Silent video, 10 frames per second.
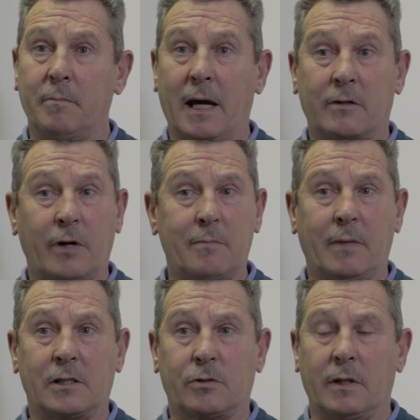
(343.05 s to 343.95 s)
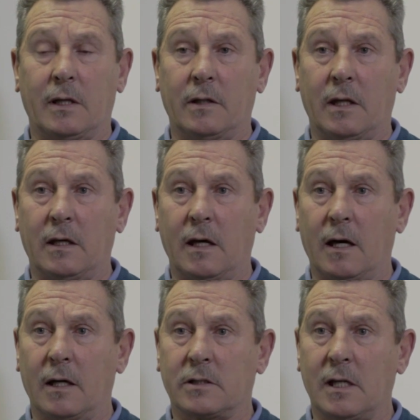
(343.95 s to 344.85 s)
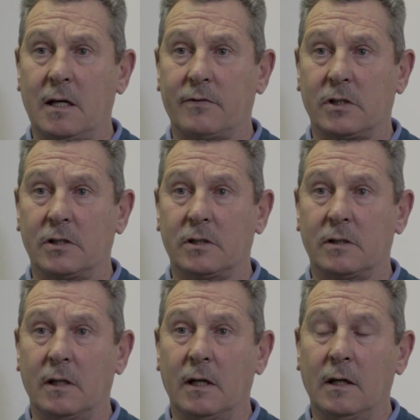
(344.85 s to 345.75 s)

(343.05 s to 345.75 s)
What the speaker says: made great mates within the services.